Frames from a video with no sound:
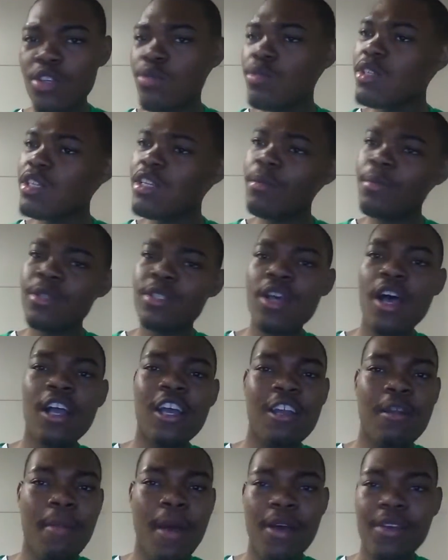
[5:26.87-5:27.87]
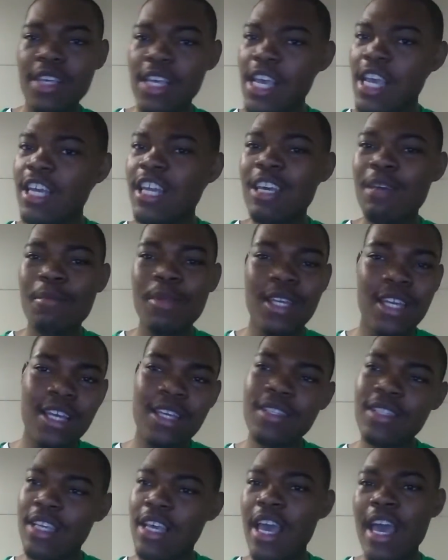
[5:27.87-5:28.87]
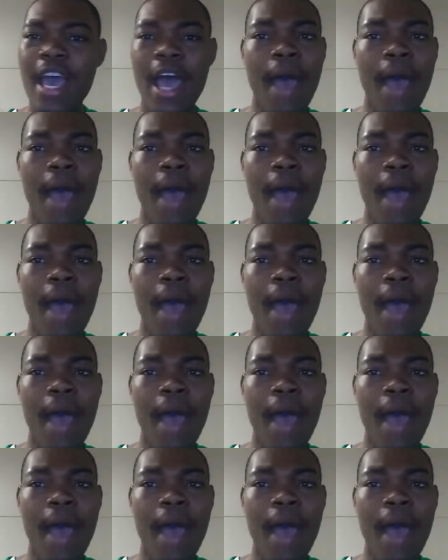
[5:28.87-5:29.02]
You sitting up here talking about Yandy and Medici.